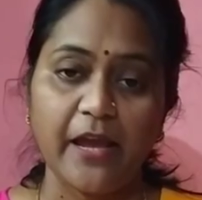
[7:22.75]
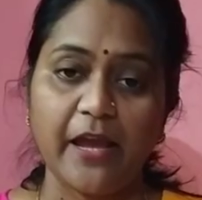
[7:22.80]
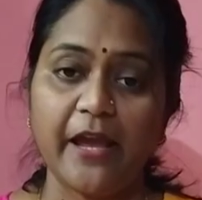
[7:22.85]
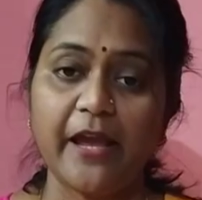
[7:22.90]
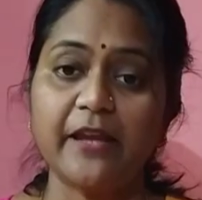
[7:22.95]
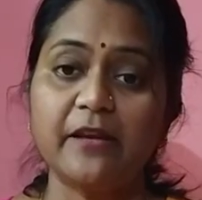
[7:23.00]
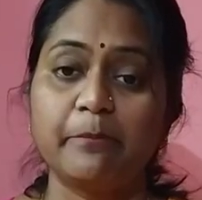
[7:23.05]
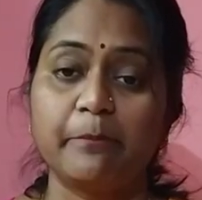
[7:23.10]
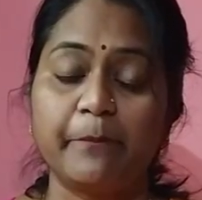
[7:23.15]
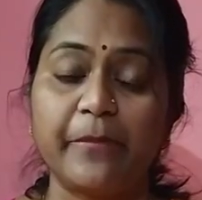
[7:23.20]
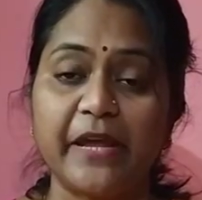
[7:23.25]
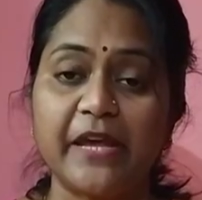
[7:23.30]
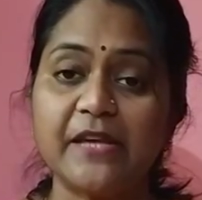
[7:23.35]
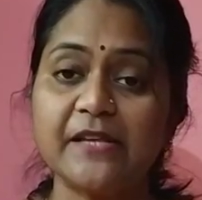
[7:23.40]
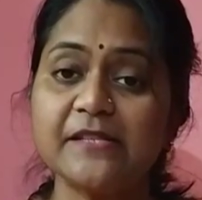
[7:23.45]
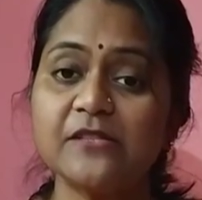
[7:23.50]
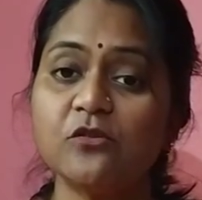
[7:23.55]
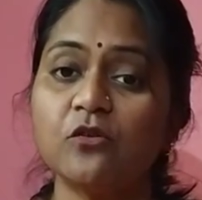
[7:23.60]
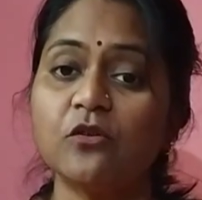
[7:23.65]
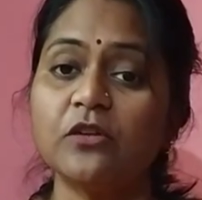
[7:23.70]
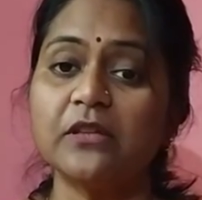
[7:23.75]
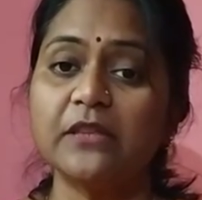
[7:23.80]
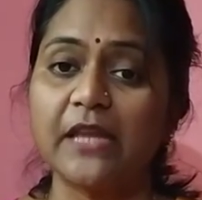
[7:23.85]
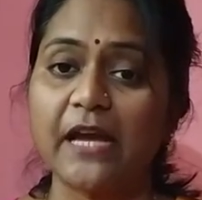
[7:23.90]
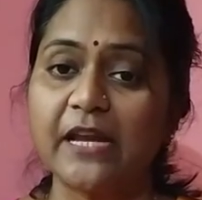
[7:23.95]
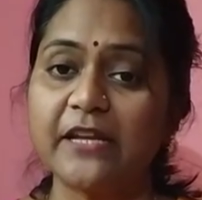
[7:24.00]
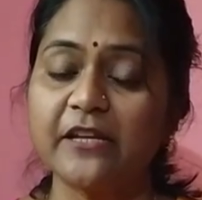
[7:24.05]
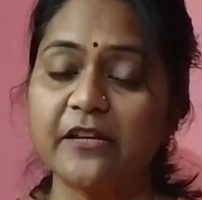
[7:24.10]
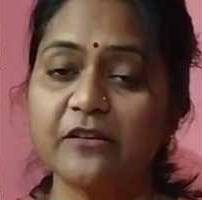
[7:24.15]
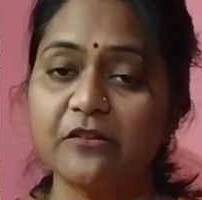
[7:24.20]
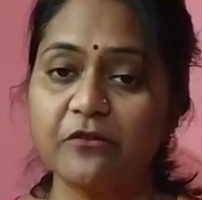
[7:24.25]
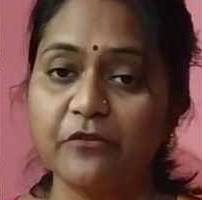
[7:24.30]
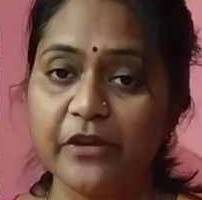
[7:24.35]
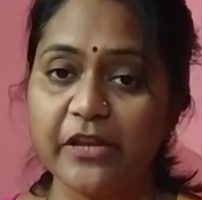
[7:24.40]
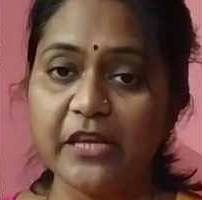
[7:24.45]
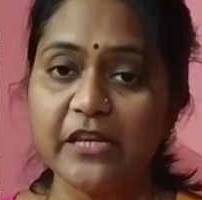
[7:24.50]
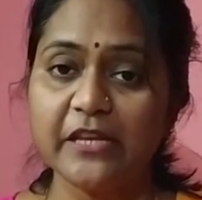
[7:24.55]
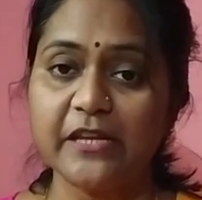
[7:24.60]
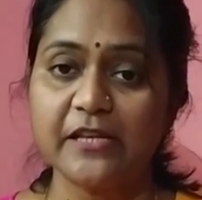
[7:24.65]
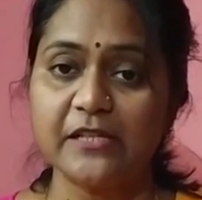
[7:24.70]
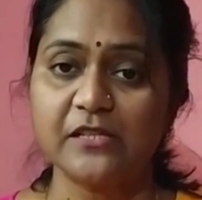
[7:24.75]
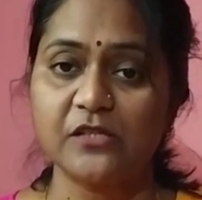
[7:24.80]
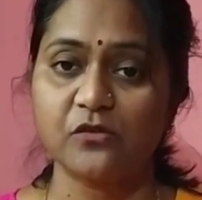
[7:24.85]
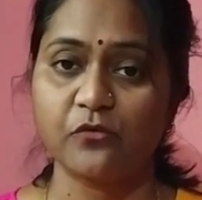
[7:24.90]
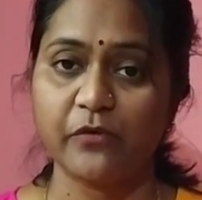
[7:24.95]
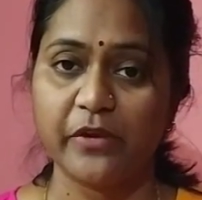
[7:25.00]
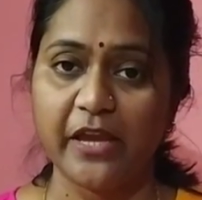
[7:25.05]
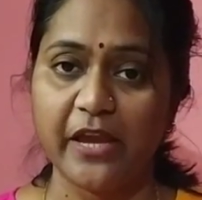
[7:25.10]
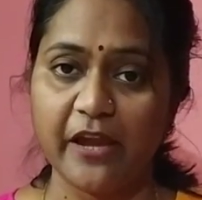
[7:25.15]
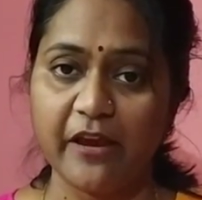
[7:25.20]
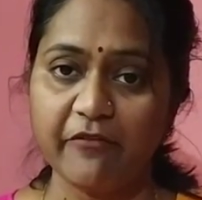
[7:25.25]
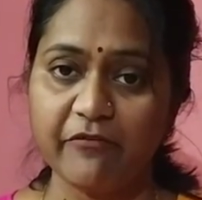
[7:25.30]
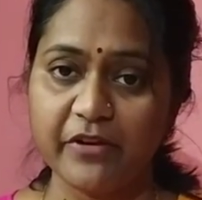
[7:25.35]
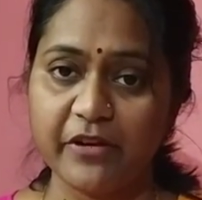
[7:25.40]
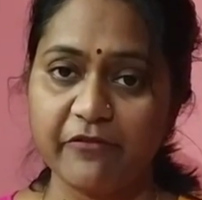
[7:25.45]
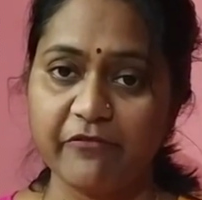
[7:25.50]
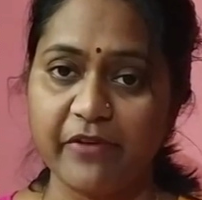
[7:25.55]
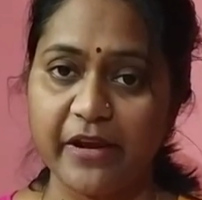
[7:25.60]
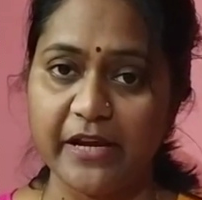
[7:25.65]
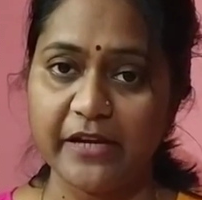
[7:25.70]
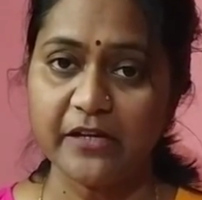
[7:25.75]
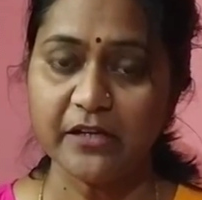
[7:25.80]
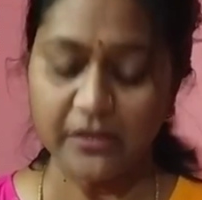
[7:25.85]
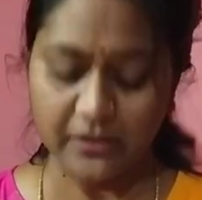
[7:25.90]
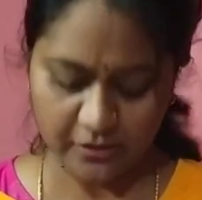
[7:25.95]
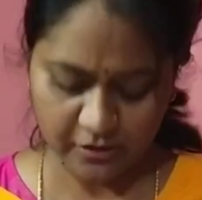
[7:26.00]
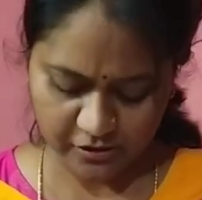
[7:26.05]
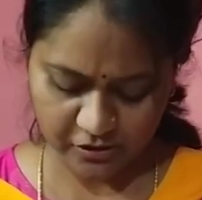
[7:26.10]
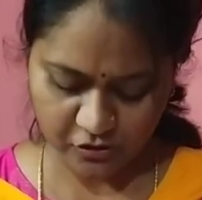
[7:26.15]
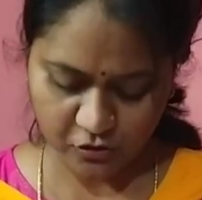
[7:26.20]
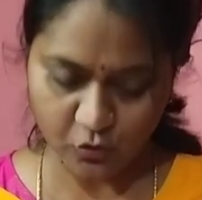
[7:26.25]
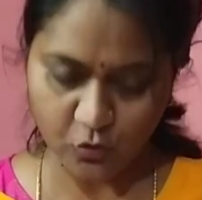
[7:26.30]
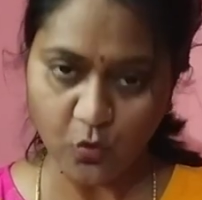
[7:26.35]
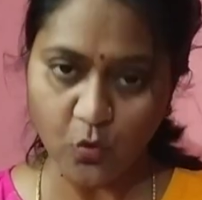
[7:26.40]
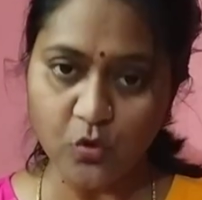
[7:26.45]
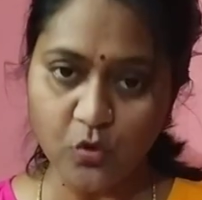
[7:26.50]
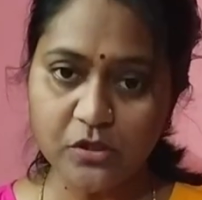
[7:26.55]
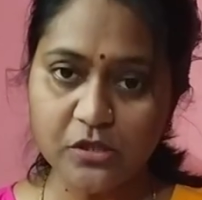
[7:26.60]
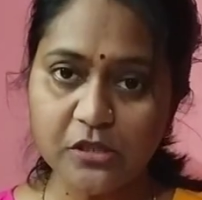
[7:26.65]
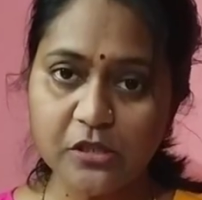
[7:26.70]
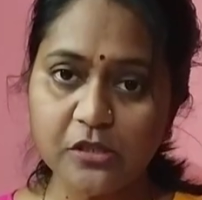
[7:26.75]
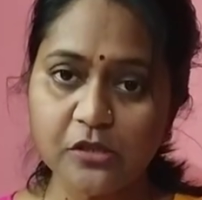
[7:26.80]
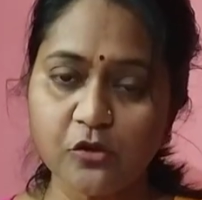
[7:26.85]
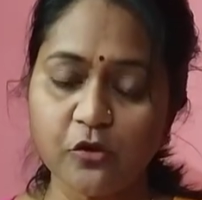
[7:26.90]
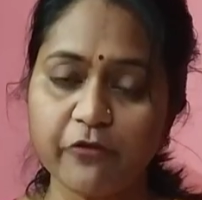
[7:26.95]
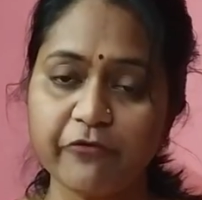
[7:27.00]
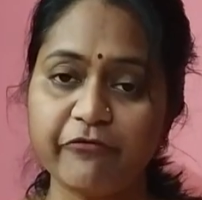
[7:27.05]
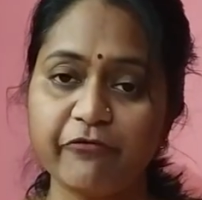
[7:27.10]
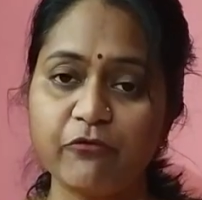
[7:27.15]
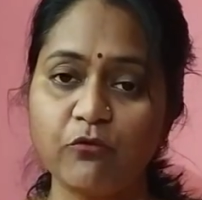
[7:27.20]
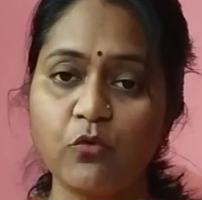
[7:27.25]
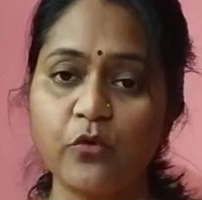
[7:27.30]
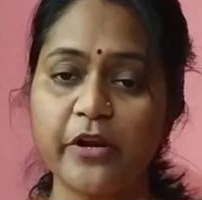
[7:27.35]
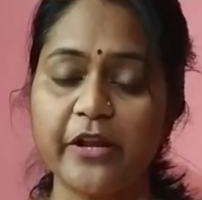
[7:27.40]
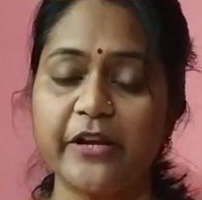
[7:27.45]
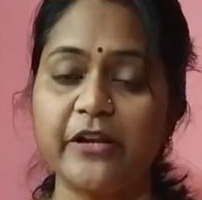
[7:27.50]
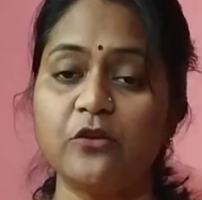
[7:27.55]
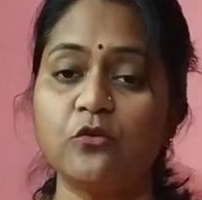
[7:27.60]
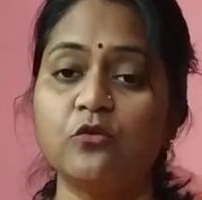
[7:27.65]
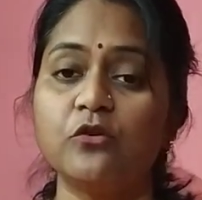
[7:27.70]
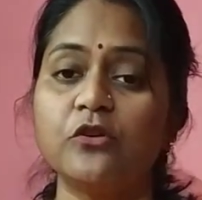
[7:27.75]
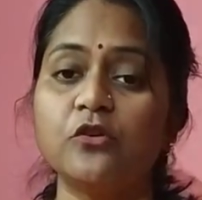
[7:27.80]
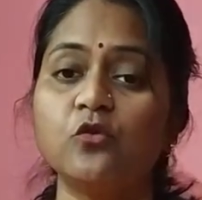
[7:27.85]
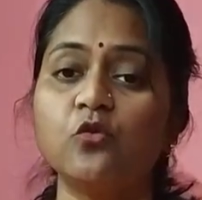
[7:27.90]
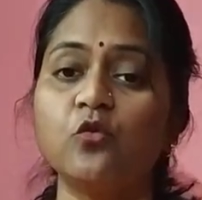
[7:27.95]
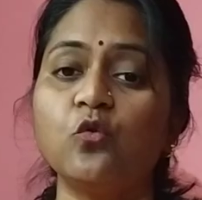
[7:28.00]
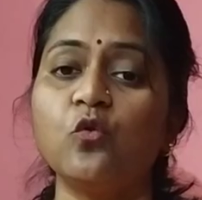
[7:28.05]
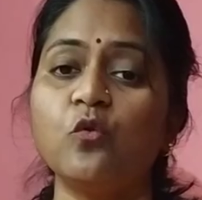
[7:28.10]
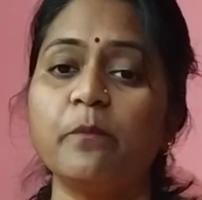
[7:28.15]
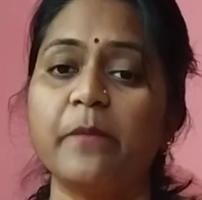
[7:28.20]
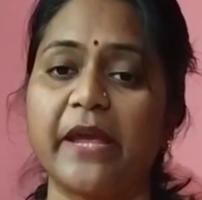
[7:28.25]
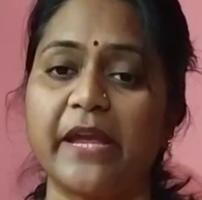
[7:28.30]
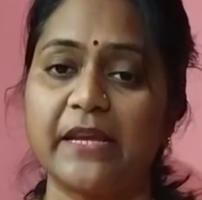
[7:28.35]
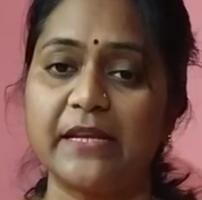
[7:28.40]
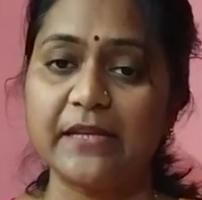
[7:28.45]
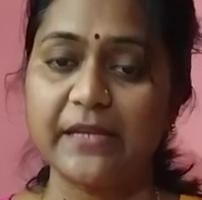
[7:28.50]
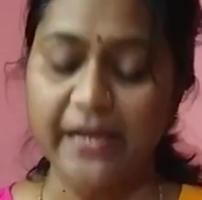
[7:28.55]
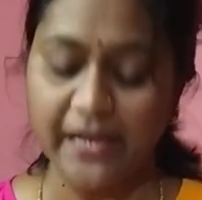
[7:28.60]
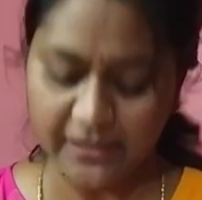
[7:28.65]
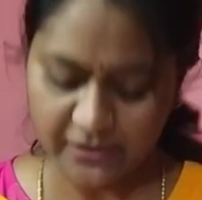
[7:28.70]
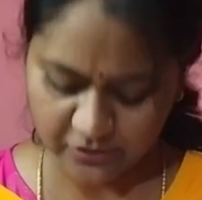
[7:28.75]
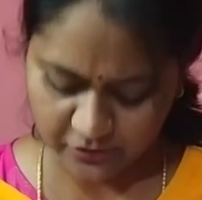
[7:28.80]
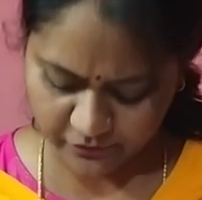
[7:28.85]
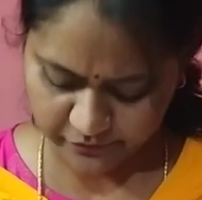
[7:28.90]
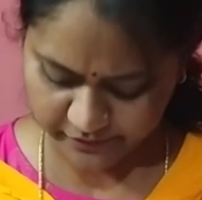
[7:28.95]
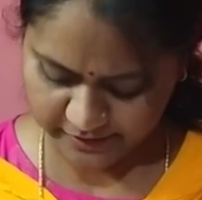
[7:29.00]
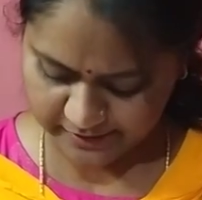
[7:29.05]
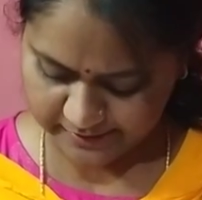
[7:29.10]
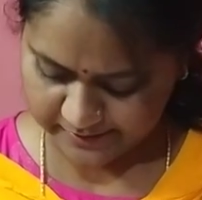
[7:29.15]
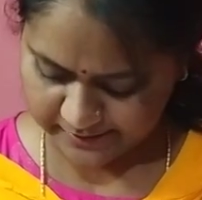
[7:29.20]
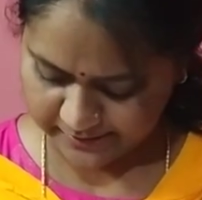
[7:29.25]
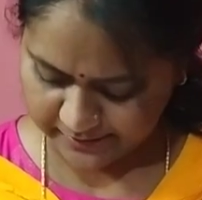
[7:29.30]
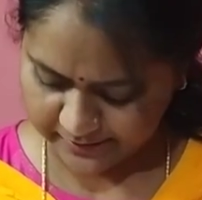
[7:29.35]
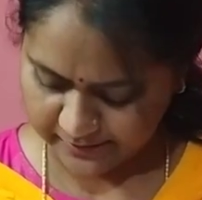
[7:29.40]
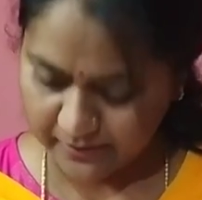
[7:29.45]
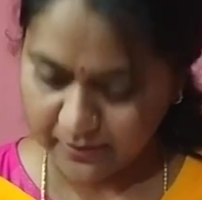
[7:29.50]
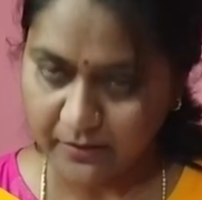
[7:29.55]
and based on that ingredients, we have divided the sources of food into two main categories,